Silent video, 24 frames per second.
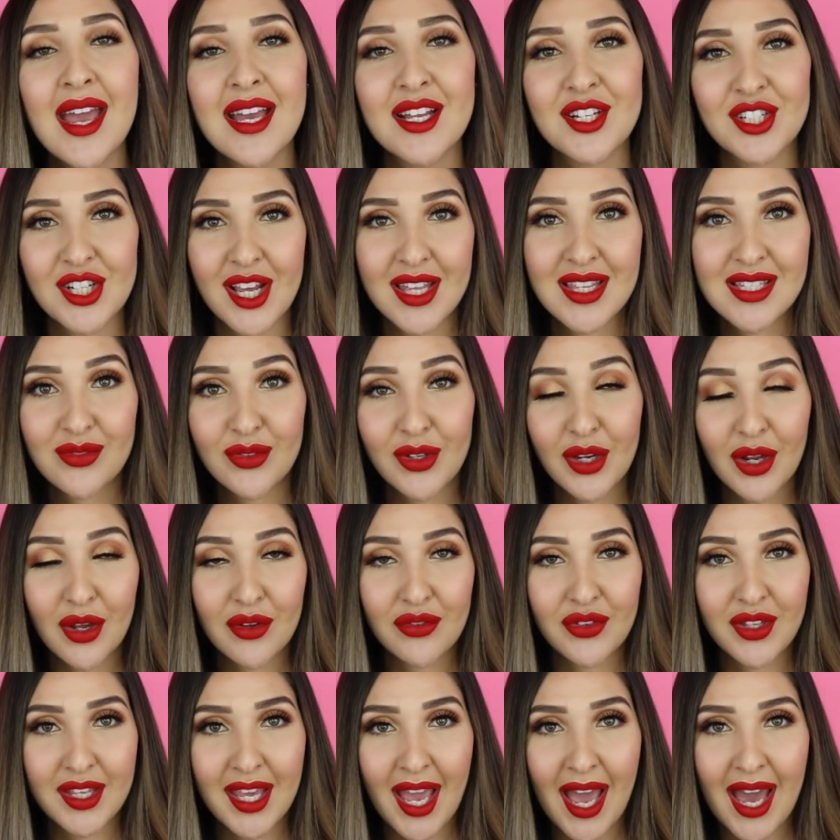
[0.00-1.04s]
Share this video
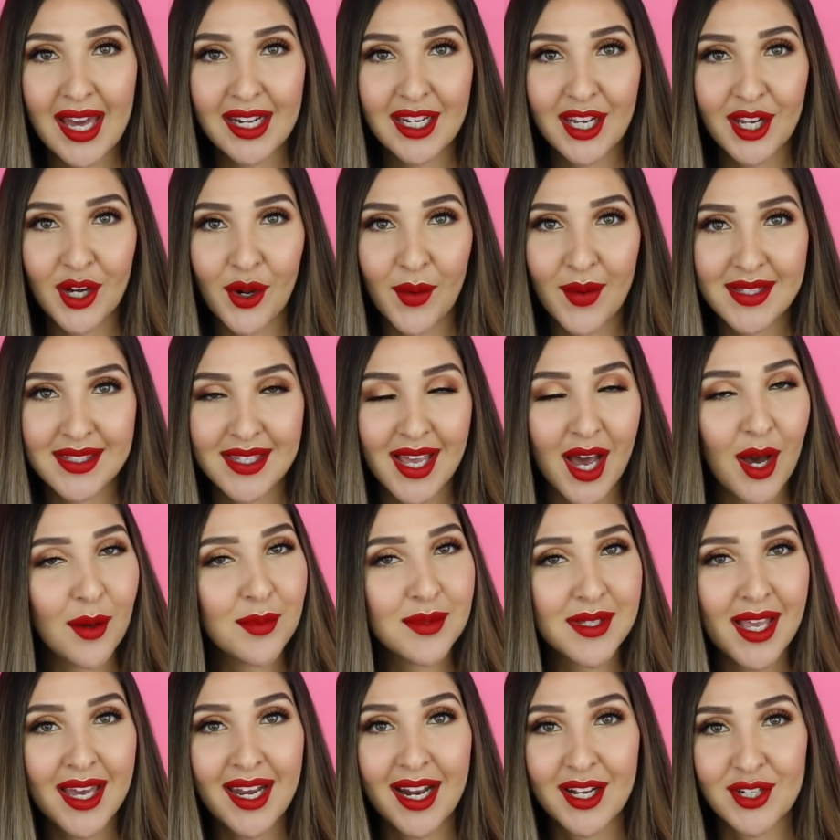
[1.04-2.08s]
if you can, it always
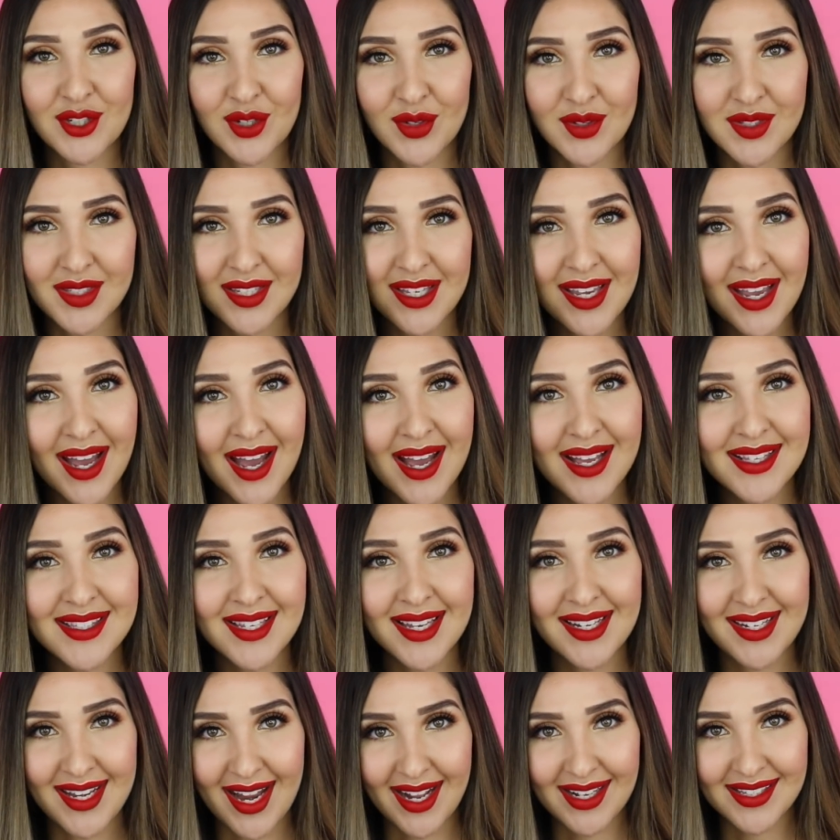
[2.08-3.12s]
helps. And I shall see you guys
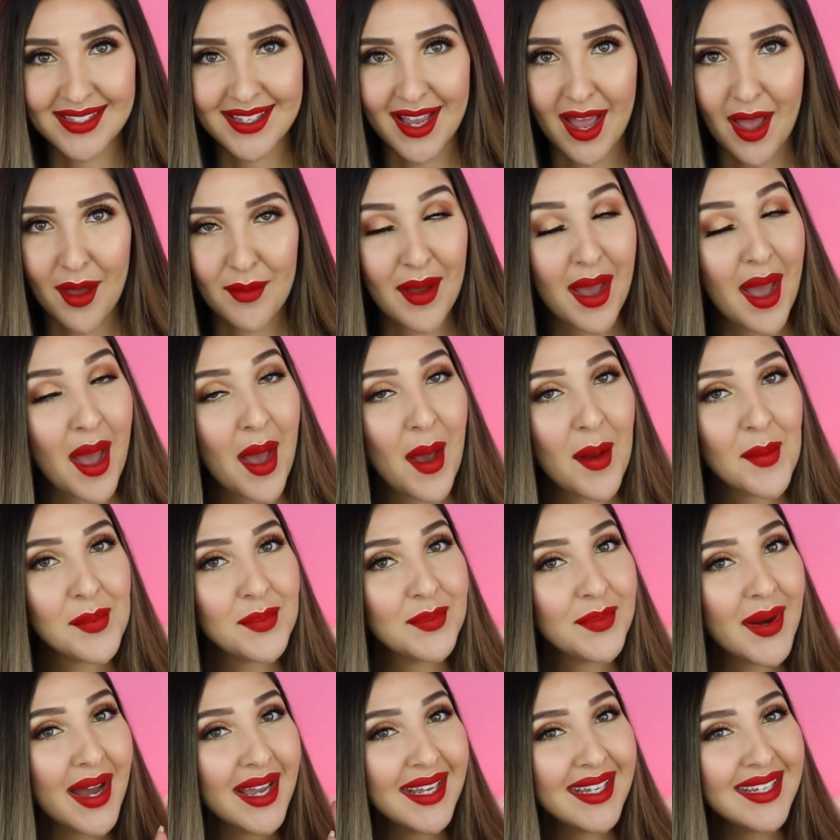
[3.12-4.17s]
next time.
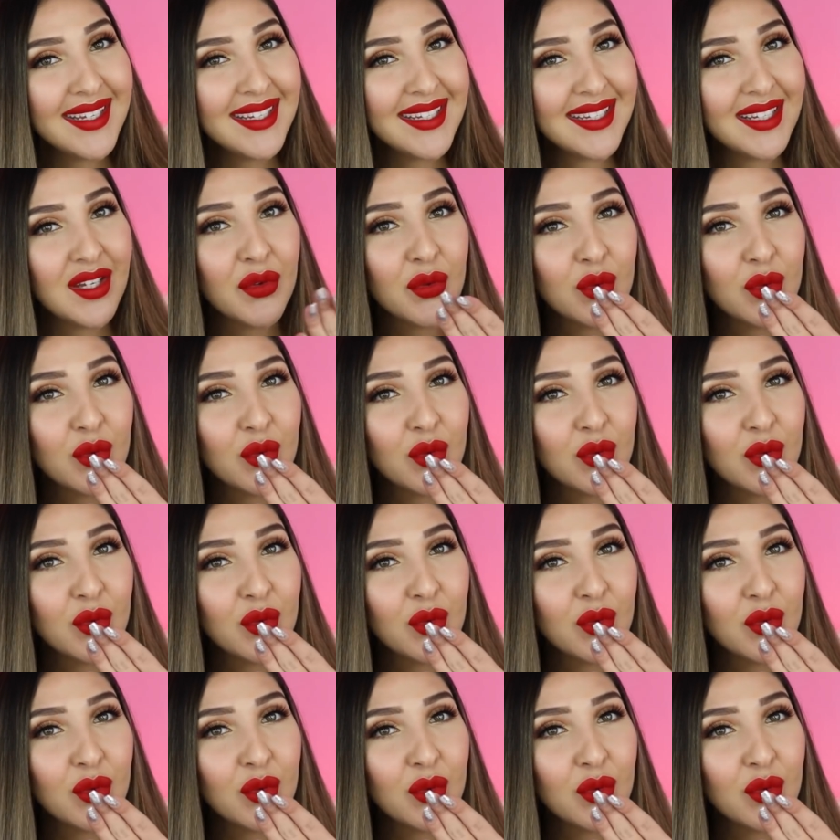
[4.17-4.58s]
Bye!